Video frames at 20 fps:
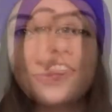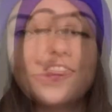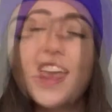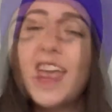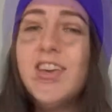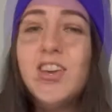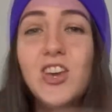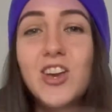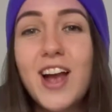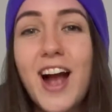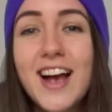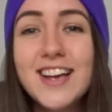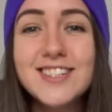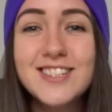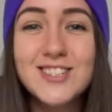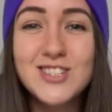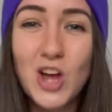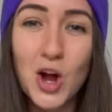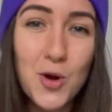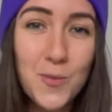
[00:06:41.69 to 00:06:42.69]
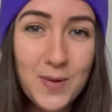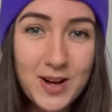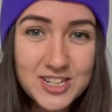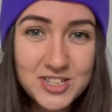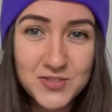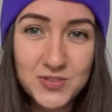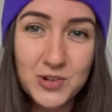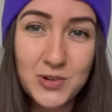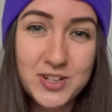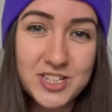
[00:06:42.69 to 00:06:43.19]
Thank you guys so
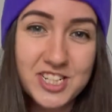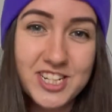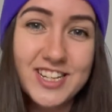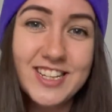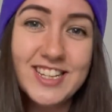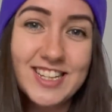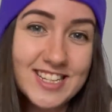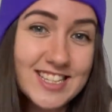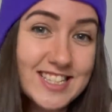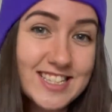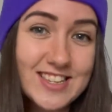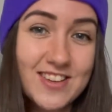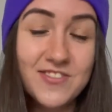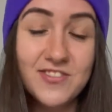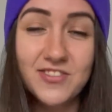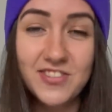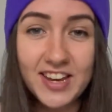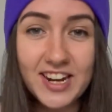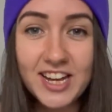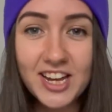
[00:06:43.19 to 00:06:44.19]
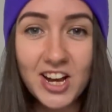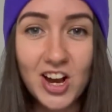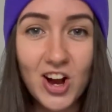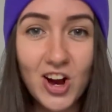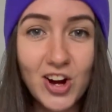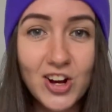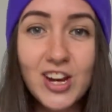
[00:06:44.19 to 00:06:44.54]
much for watching this video.